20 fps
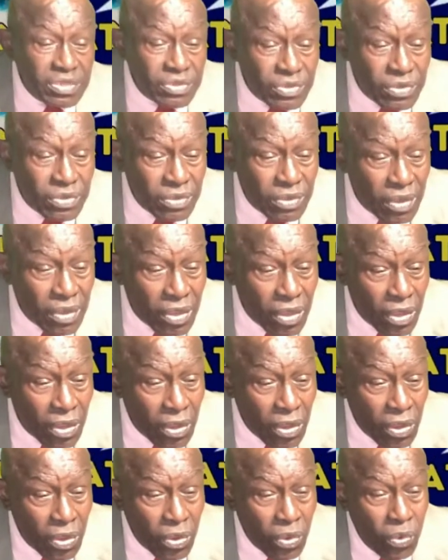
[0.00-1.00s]
So
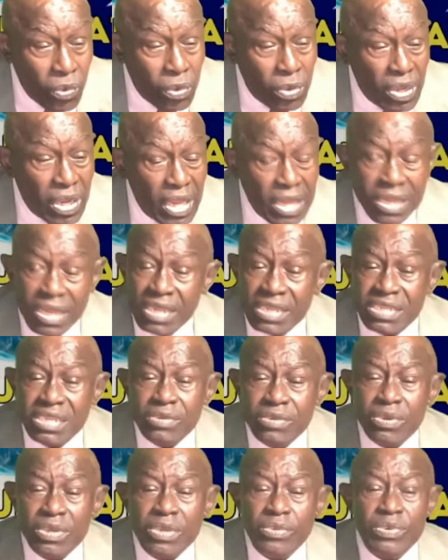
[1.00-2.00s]
let's see
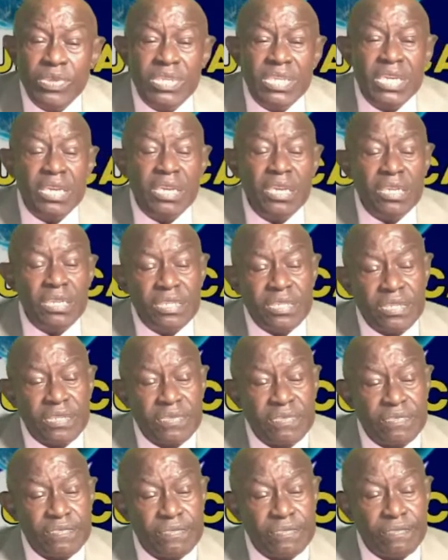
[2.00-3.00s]
where it will take us.